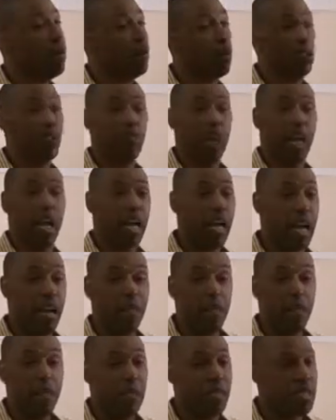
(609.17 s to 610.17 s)
But you've got to
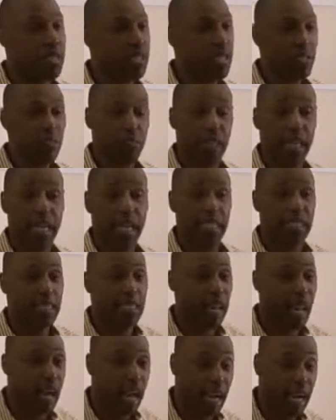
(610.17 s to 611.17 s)
have your business plan
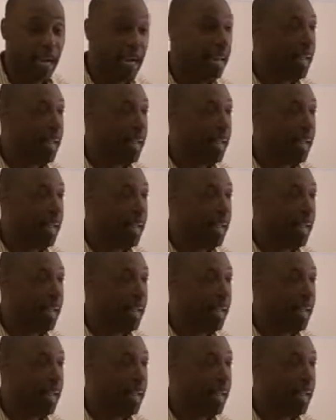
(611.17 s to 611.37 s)
tight.